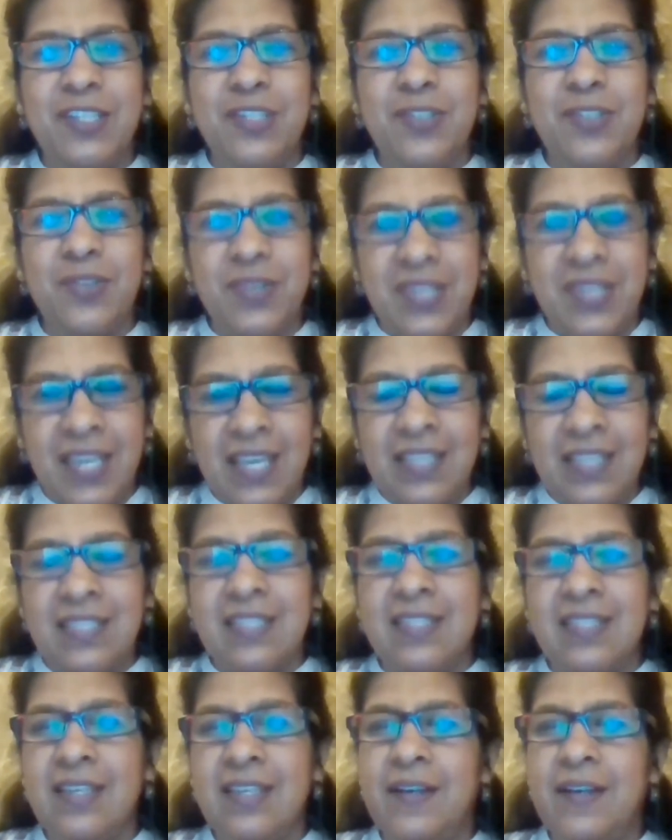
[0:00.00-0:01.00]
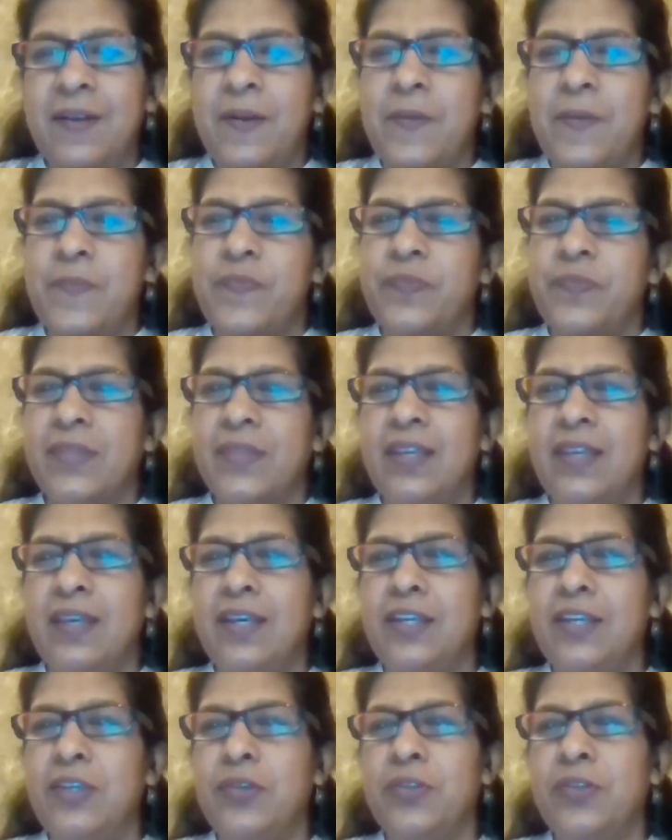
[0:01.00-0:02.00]
So yes, we
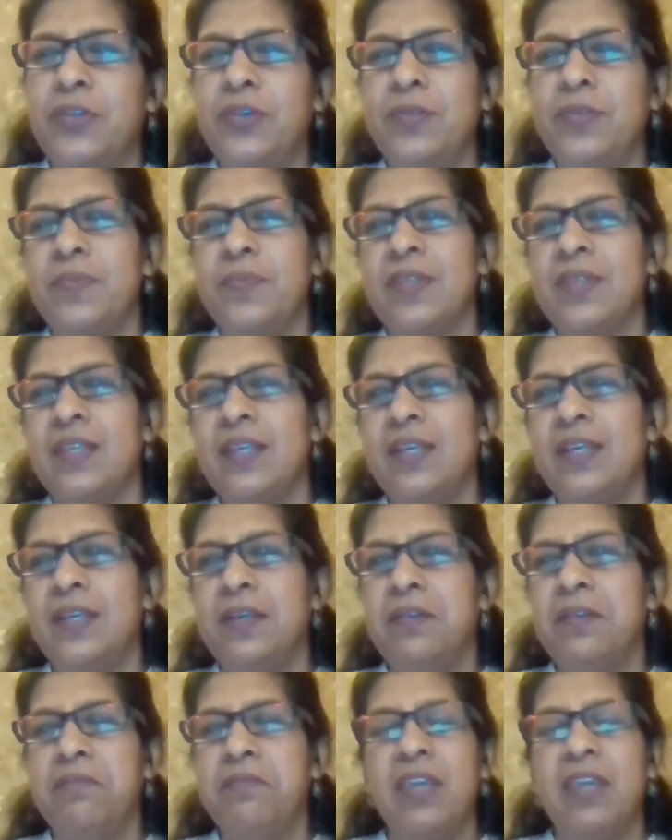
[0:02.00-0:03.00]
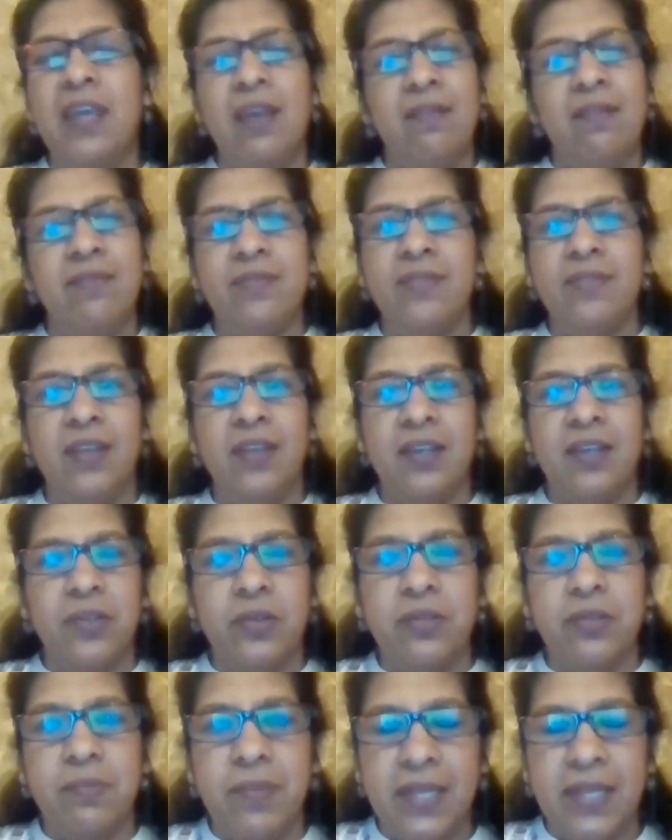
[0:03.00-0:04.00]
have
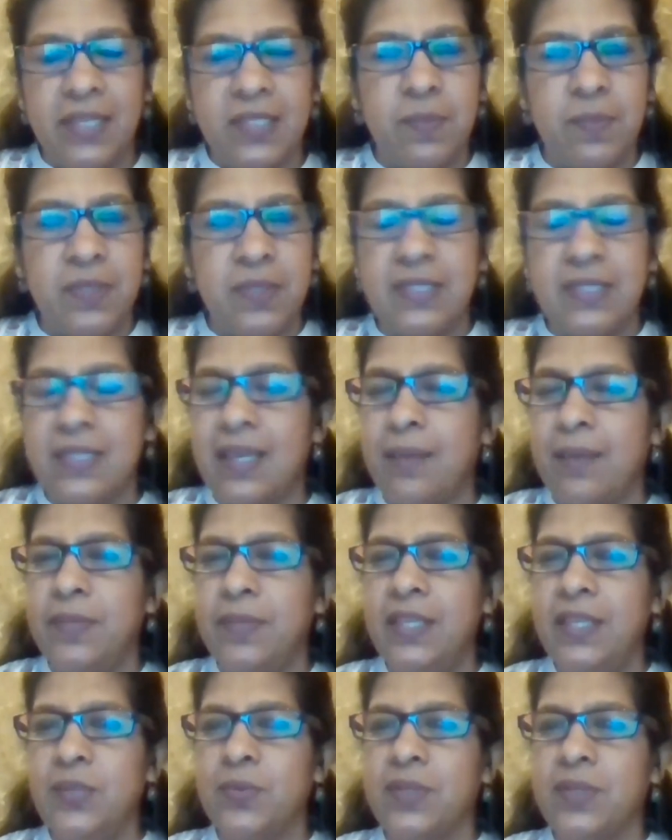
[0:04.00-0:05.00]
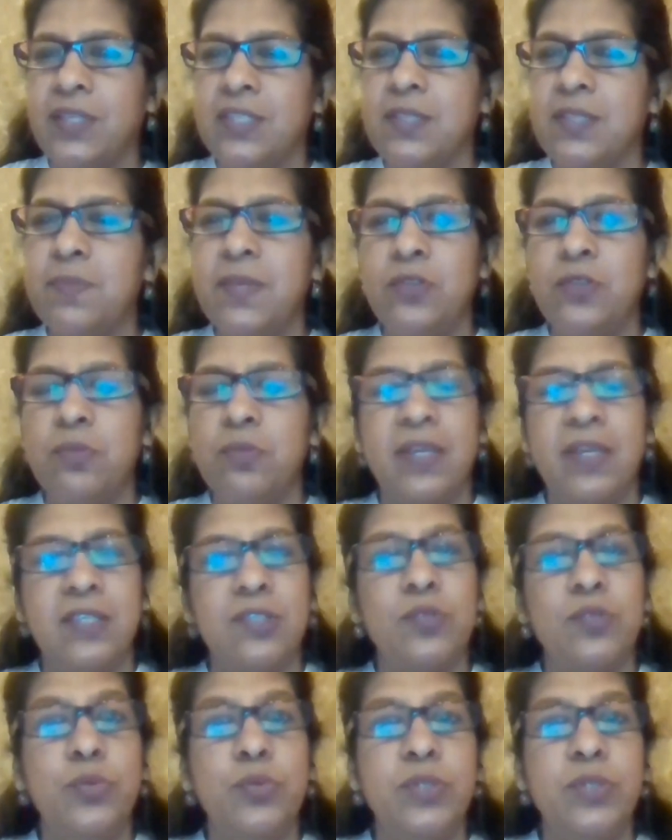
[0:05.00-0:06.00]
good placements happening. You can speak to my
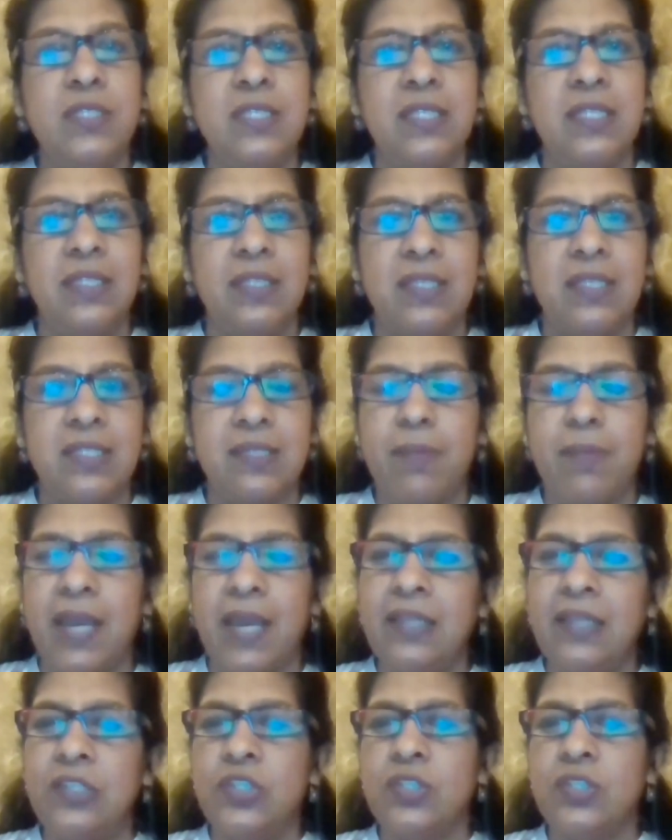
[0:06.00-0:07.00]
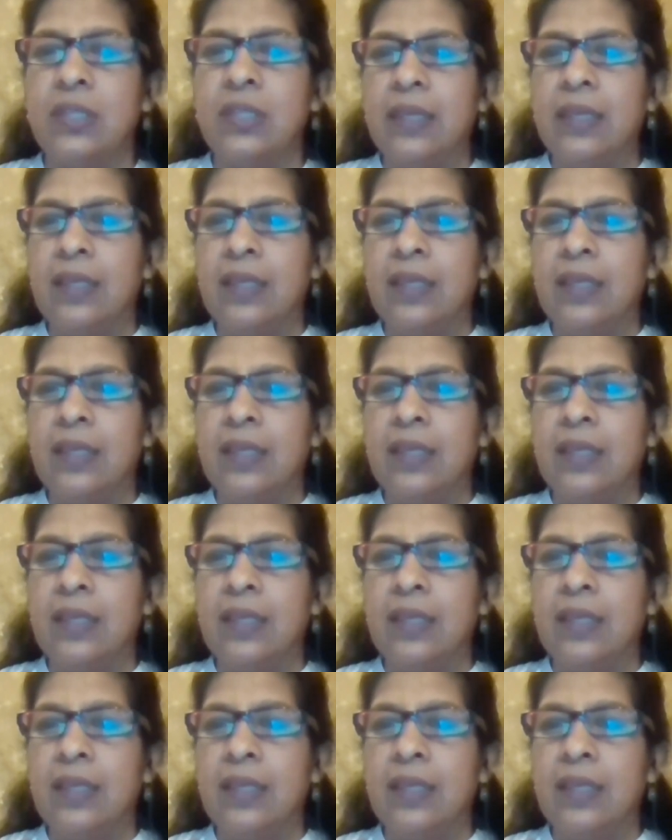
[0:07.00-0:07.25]
students in this batch.